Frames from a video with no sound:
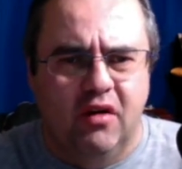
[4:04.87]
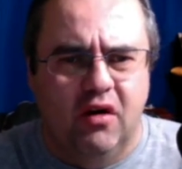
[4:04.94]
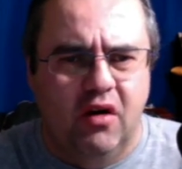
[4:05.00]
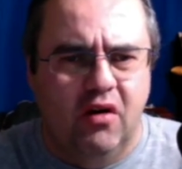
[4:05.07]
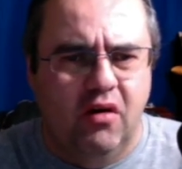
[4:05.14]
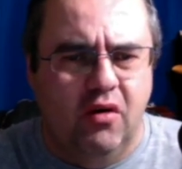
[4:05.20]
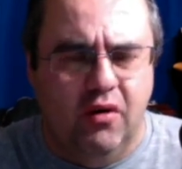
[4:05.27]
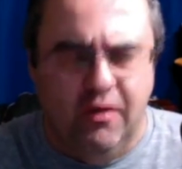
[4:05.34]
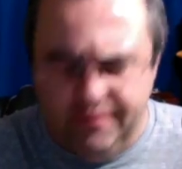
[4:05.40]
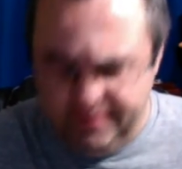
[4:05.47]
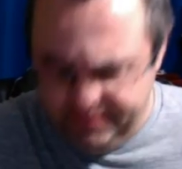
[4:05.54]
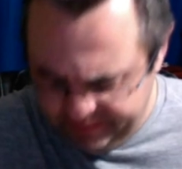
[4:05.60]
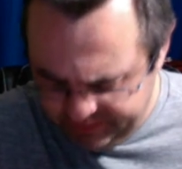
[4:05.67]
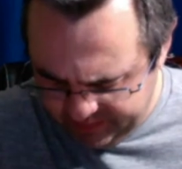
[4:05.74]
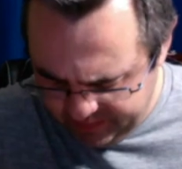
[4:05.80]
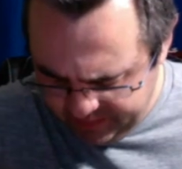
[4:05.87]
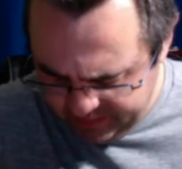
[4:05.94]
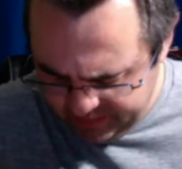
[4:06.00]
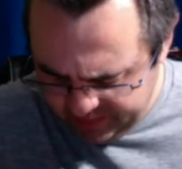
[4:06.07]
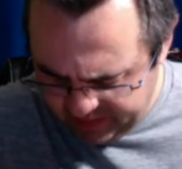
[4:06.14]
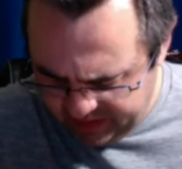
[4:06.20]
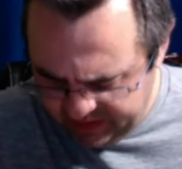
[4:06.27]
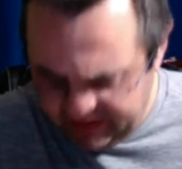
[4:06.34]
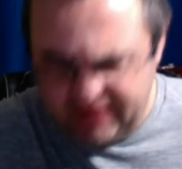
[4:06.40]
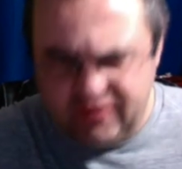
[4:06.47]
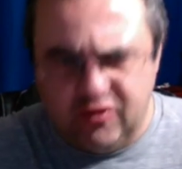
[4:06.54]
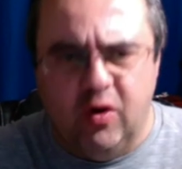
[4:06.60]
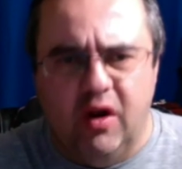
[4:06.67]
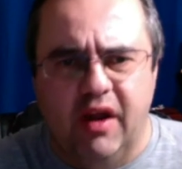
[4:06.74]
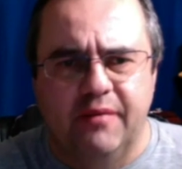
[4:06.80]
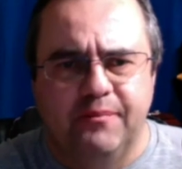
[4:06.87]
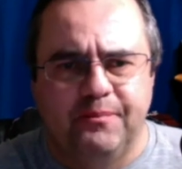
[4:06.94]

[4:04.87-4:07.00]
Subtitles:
Oh, that's great.